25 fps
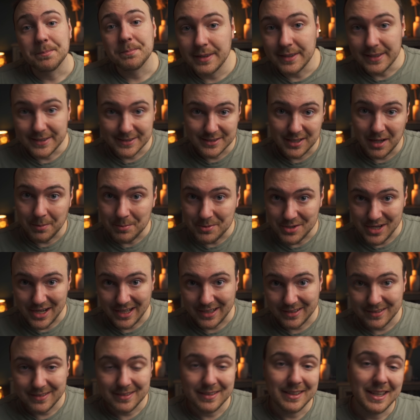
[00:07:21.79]
the
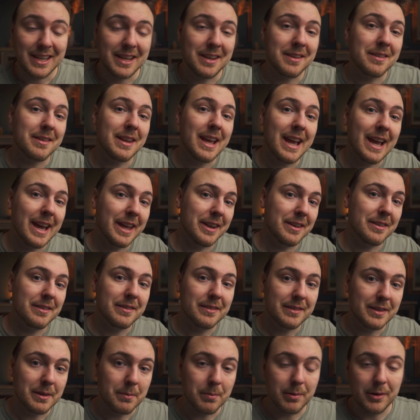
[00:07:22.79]
subject and add the